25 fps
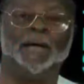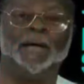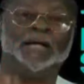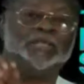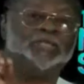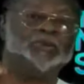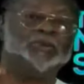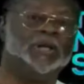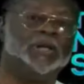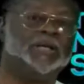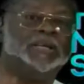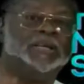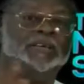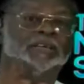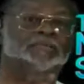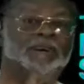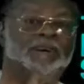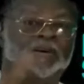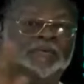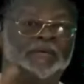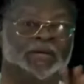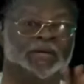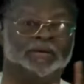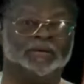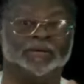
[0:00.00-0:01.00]
I'm actually in a
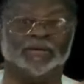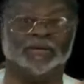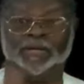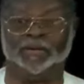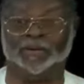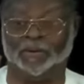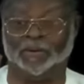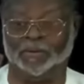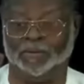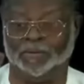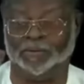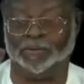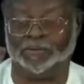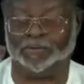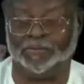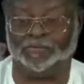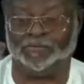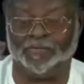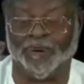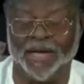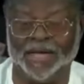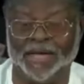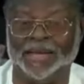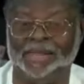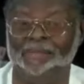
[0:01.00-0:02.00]
very, in
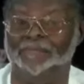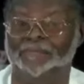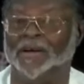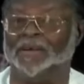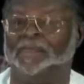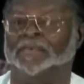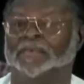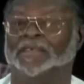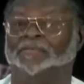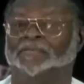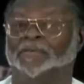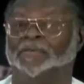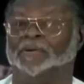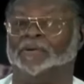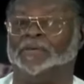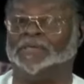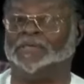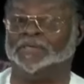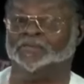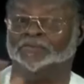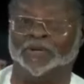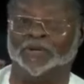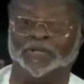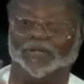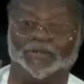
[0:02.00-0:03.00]
a very difficult
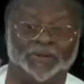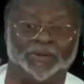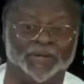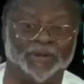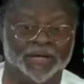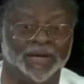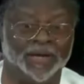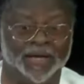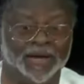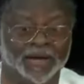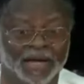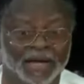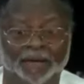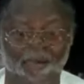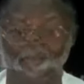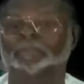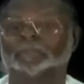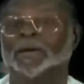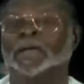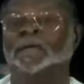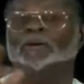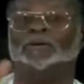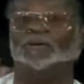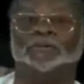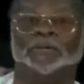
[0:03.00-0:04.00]
situation here. I
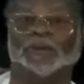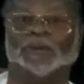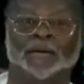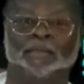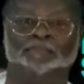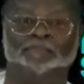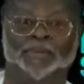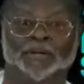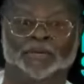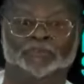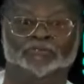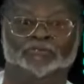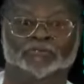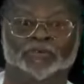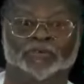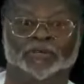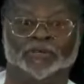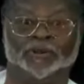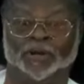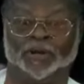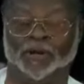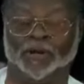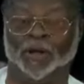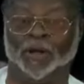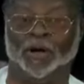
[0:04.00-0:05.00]
belong to that
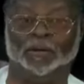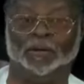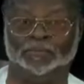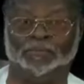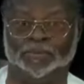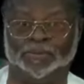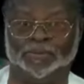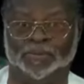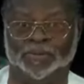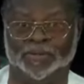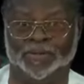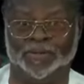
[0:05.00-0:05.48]
Patriot club.